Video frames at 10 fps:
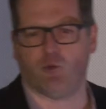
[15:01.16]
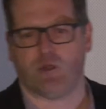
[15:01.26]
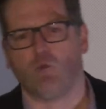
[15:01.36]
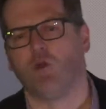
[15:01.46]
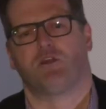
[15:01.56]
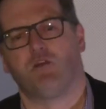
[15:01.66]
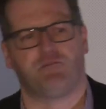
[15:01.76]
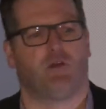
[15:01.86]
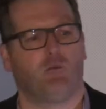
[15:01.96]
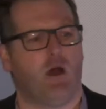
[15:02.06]
we want a
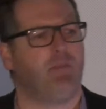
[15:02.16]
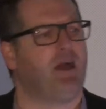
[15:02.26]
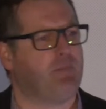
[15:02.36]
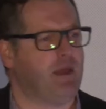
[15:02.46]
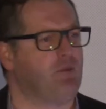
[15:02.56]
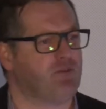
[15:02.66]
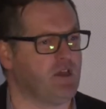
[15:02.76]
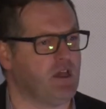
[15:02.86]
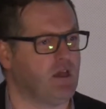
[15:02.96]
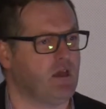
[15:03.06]
film about people
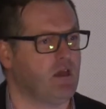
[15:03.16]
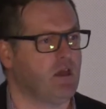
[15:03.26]
singing,